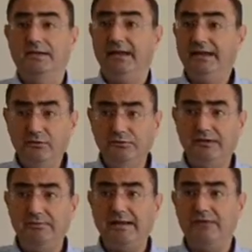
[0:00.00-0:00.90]
A
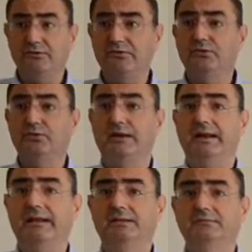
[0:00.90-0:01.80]
user menu
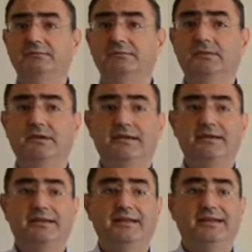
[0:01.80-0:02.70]
usually
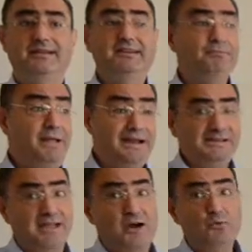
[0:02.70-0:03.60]

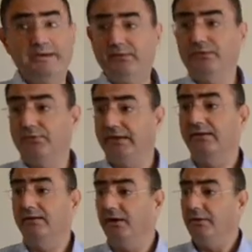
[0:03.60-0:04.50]
depends how we
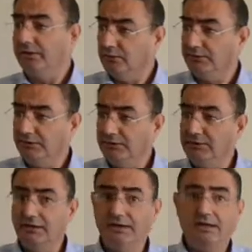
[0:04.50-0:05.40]
configure our users.
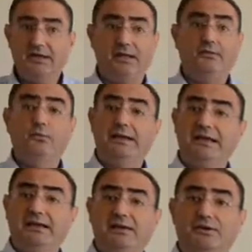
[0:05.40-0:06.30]
If
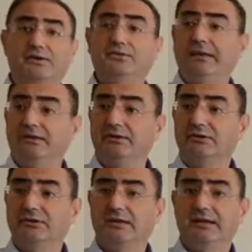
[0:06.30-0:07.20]
we
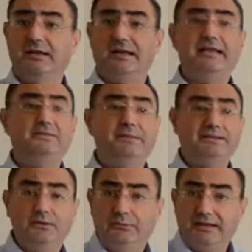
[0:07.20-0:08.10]
configure a
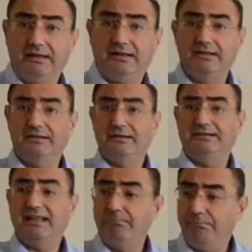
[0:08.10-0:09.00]
specific
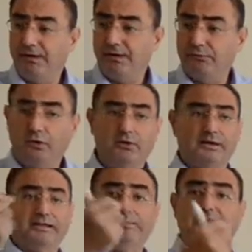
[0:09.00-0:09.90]
template for
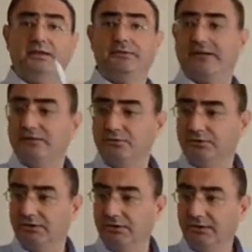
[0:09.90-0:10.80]
a specific
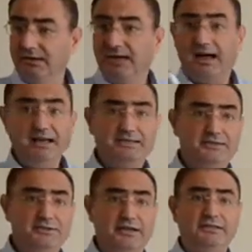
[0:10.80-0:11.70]
user, I
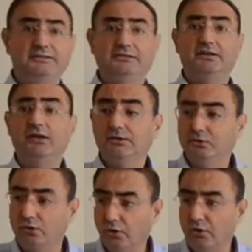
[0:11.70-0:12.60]
suggest
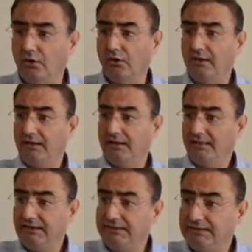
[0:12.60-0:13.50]
to call
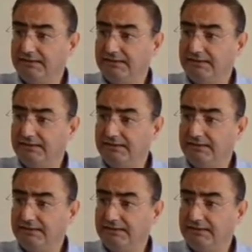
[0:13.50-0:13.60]
this